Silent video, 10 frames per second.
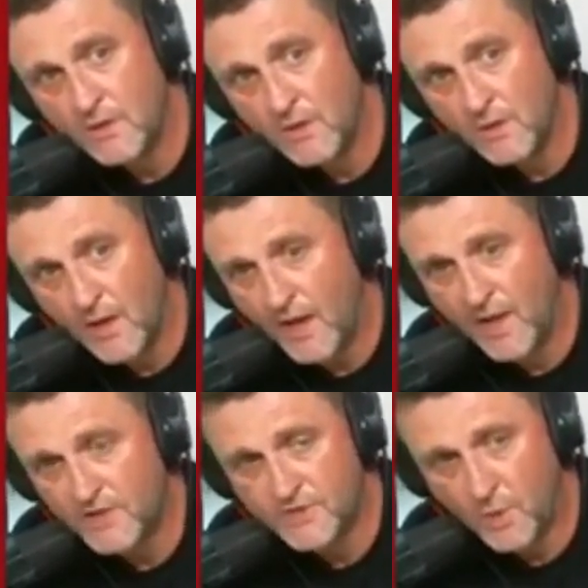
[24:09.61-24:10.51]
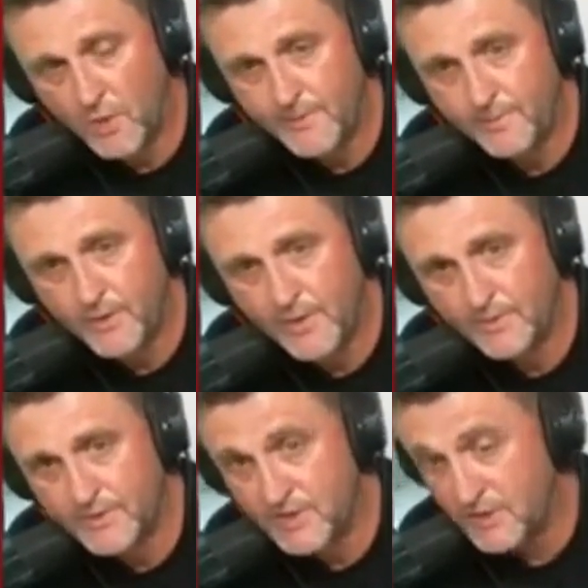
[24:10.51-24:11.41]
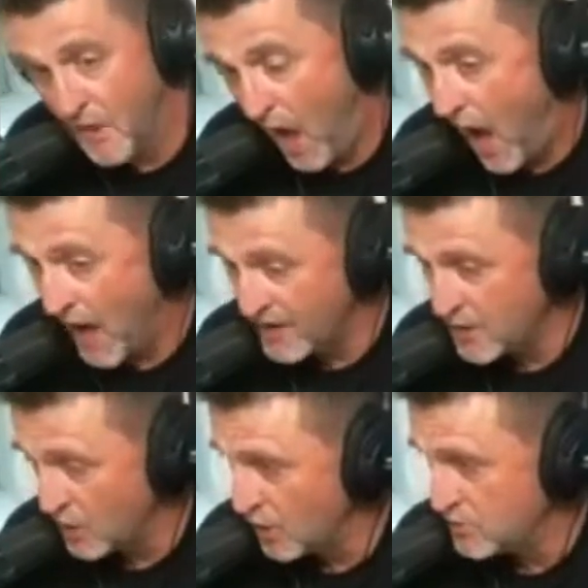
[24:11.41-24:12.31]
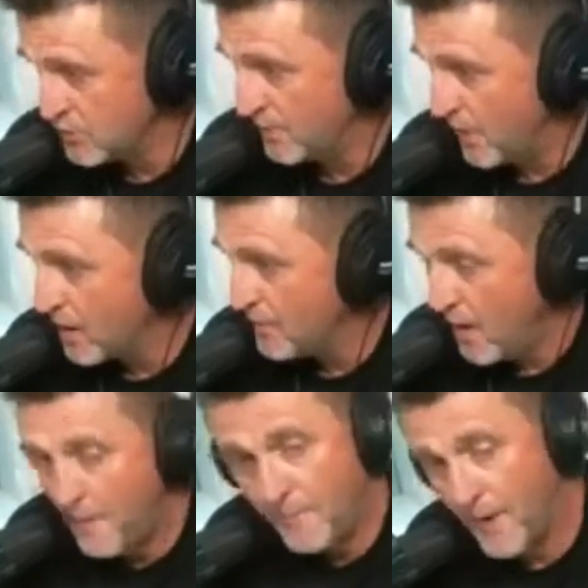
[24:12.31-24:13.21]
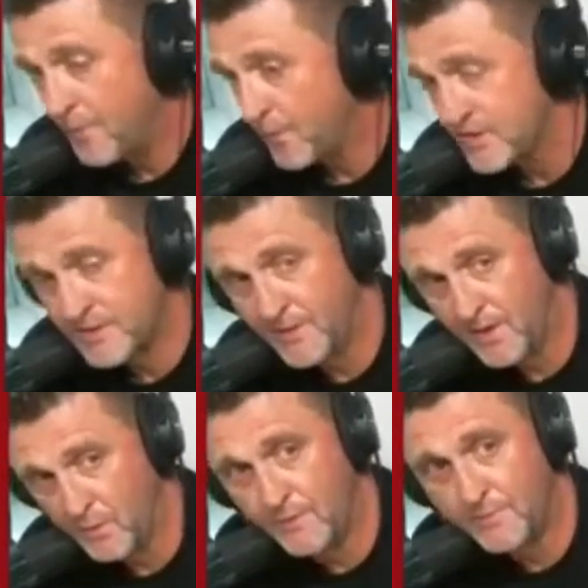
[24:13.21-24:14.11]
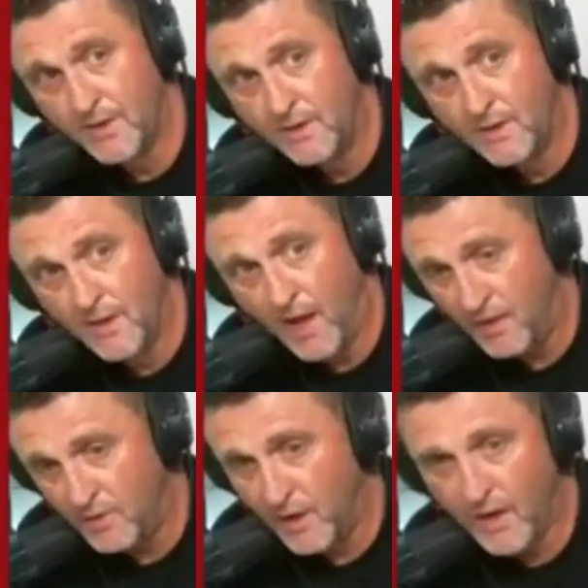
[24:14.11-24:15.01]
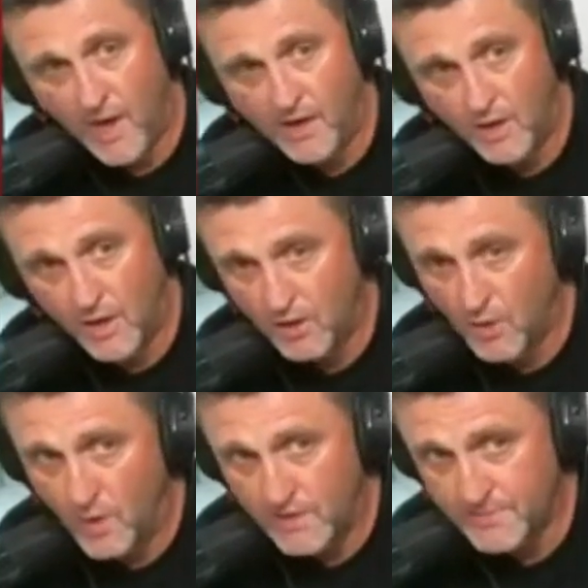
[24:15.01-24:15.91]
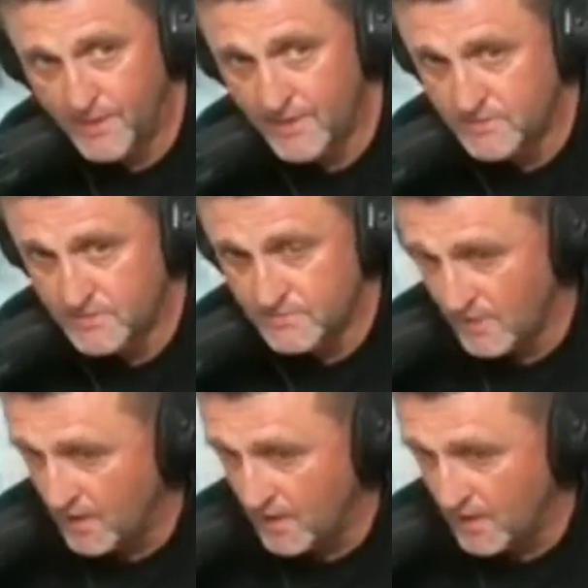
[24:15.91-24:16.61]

I just don't want to be put in that position. I can go to a bar, but I bring somebody with me. I go watch bands.